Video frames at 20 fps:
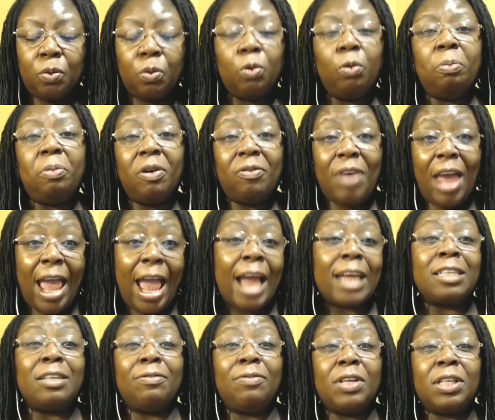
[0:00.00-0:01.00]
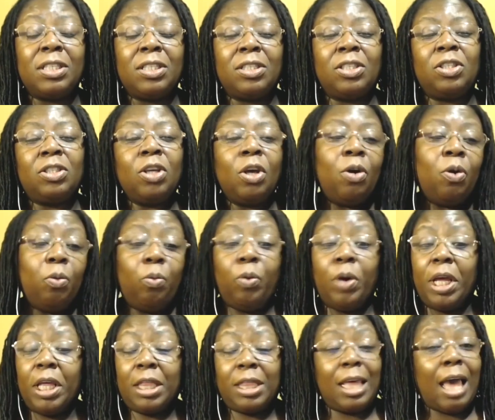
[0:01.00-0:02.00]
group of activists
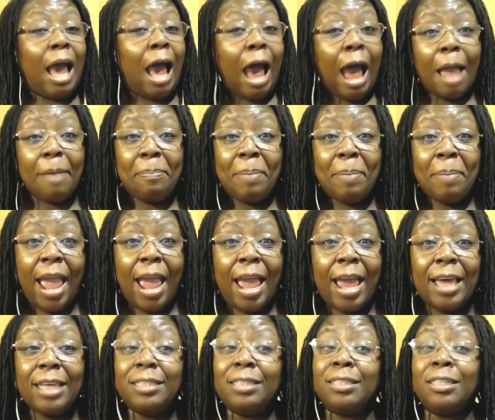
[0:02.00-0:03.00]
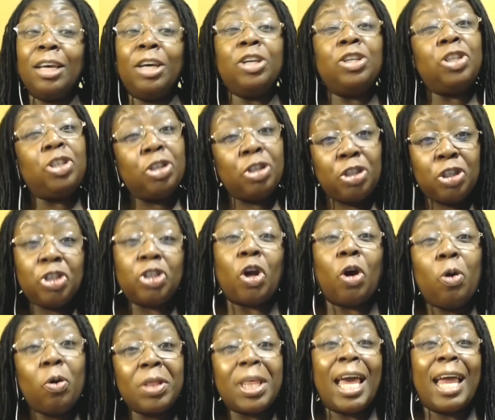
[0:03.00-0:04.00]
with iPads to
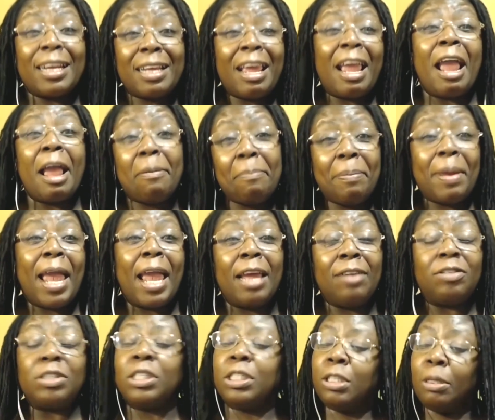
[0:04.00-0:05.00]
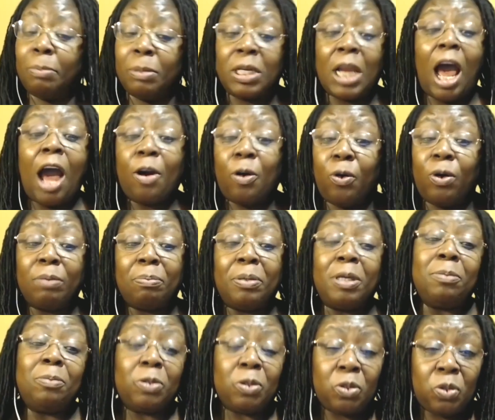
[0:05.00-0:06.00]
show that campaign, to knock on
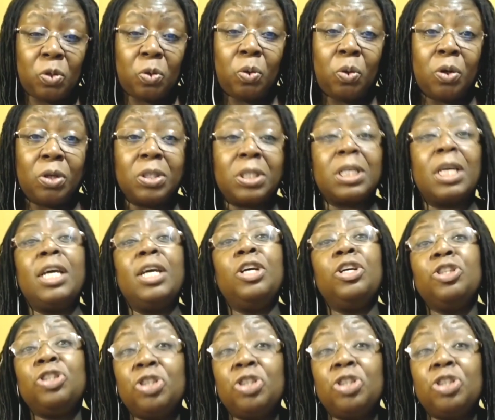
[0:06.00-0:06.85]
people's doors,